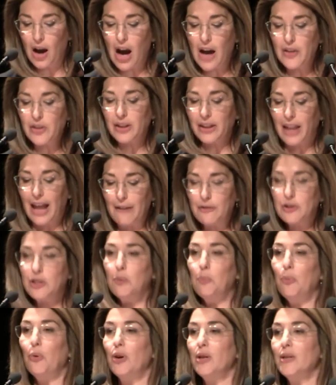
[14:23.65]
on the life
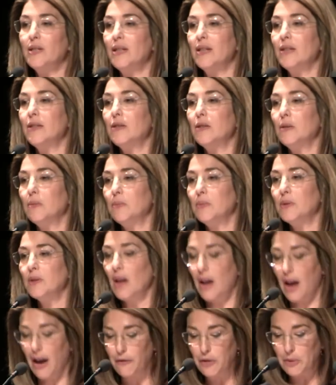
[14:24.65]
support systems
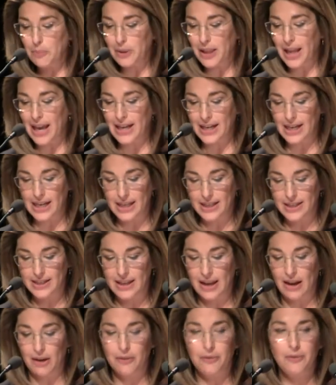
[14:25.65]
of the planet
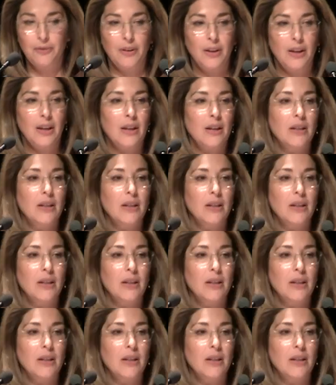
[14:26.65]
itself,